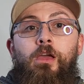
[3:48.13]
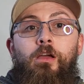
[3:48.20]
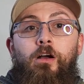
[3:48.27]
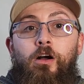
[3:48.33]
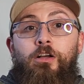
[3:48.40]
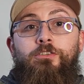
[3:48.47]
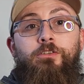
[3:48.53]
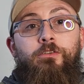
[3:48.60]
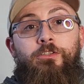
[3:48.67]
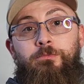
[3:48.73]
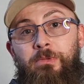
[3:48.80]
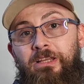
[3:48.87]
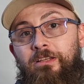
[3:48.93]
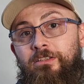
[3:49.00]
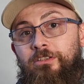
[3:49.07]
Also, there's
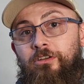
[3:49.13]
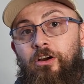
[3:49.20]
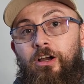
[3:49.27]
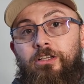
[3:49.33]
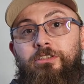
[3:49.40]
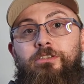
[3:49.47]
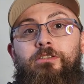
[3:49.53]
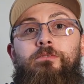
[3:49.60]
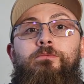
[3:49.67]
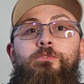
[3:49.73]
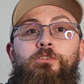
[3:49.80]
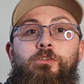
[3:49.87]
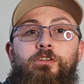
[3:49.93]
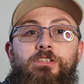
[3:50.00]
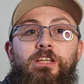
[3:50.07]
maintenance costs,
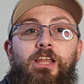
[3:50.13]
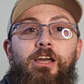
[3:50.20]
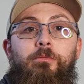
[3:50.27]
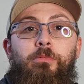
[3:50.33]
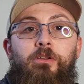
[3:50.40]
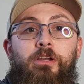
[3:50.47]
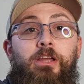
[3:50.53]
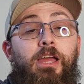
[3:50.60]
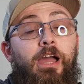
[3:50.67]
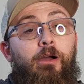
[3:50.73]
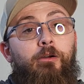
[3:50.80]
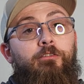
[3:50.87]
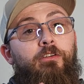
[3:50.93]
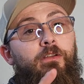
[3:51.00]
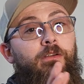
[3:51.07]
so there's a liability.
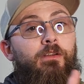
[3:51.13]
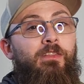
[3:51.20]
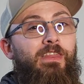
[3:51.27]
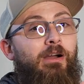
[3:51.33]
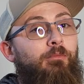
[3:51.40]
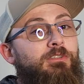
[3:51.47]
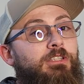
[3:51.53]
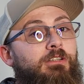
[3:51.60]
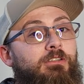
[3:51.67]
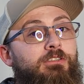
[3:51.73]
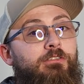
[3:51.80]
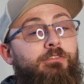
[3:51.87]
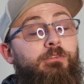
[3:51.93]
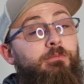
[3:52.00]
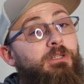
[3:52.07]
However, that one's a little
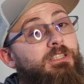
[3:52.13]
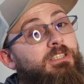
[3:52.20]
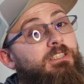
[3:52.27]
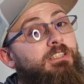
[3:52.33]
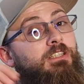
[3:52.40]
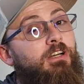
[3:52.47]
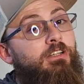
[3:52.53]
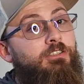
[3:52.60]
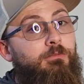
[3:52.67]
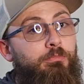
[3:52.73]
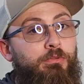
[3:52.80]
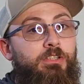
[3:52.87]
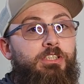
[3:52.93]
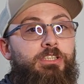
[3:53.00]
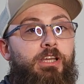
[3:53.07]
different because it does
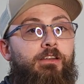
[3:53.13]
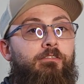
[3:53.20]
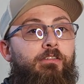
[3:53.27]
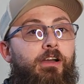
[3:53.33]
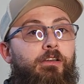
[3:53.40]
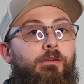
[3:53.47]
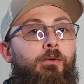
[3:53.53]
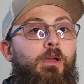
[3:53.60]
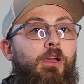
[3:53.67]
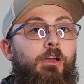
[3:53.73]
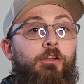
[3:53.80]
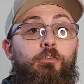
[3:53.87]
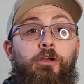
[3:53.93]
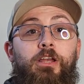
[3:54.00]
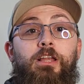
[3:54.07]
appreciate in value,
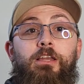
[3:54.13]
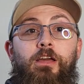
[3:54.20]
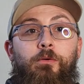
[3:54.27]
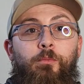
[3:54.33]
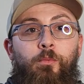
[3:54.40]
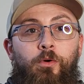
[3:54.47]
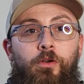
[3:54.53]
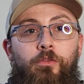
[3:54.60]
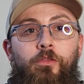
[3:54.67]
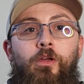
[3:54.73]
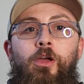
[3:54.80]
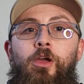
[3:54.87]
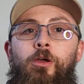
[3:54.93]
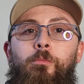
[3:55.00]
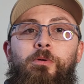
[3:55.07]
creating net worth.
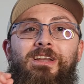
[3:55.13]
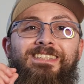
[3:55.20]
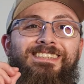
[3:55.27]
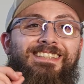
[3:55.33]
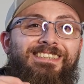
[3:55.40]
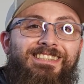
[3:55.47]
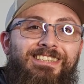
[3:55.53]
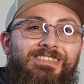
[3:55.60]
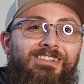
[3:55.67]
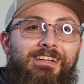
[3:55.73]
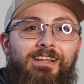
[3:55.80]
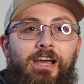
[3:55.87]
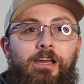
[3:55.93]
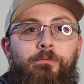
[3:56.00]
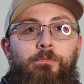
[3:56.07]
But it's still a
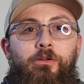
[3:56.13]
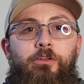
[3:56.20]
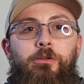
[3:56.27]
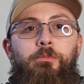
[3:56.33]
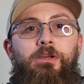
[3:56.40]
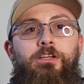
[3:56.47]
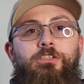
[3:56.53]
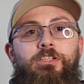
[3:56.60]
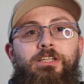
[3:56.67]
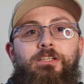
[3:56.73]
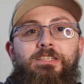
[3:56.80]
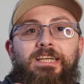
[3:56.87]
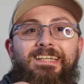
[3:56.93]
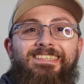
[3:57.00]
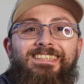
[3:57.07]
liability because
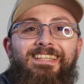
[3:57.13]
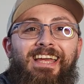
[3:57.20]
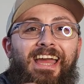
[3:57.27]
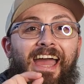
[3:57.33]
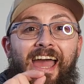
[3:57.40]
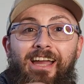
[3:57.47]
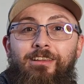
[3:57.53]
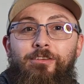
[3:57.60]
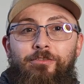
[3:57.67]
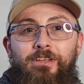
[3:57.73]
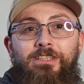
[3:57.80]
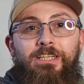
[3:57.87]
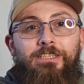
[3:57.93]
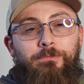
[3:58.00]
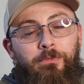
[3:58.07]
it actively
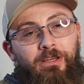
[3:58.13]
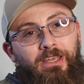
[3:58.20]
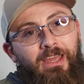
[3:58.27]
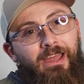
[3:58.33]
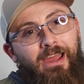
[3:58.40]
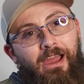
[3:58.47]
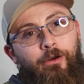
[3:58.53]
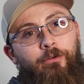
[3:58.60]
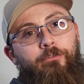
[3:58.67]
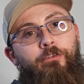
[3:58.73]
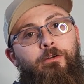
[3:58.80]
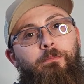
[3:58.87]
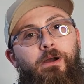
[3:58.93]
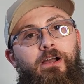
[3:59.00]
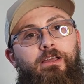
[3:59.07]
takes money out of your
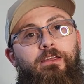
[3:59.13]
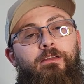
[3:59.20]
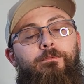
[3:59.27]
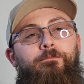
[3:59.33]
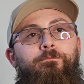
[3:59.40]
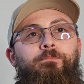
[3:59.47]
pocket.